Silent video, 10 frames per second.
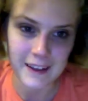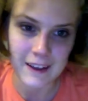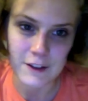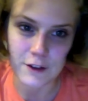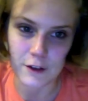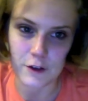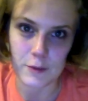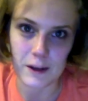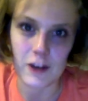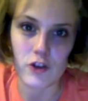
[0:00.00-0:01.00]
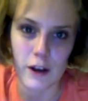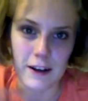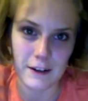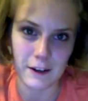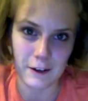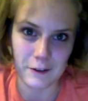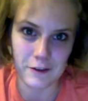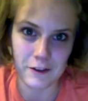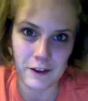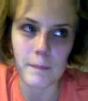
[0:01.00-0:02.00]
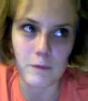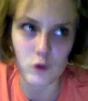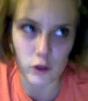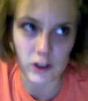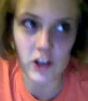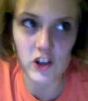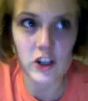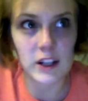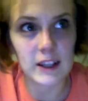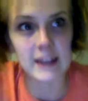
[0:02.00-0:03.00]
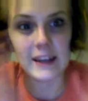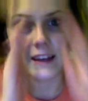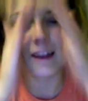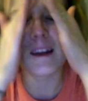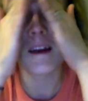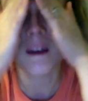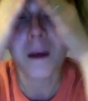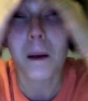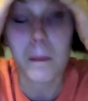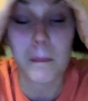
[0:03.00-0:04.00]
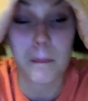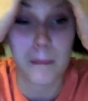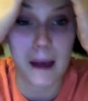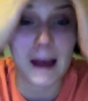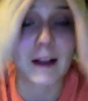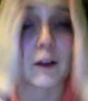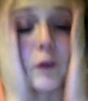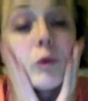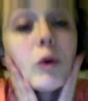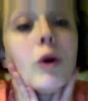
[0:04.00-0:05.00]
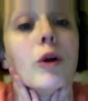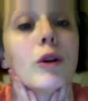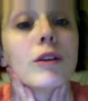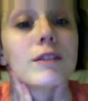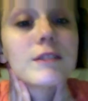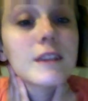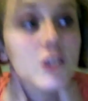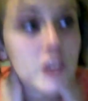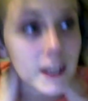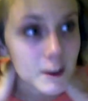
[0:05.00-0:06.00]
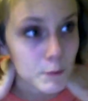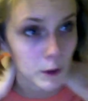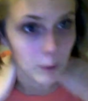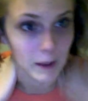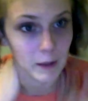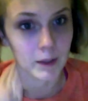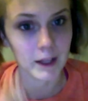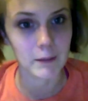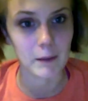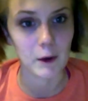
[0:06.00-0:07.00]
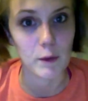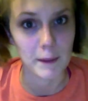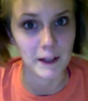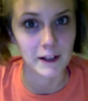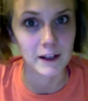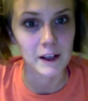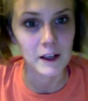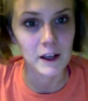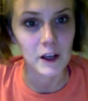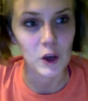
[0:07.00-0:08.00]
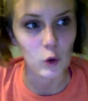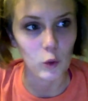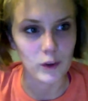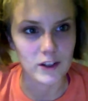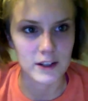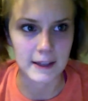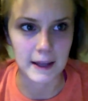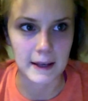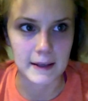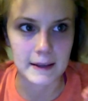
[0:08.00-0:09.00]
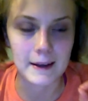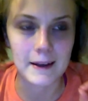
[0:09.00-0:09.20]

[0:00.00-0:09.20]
So there's been a trend of traditionally male roles in Shakespeare being played by women, which is like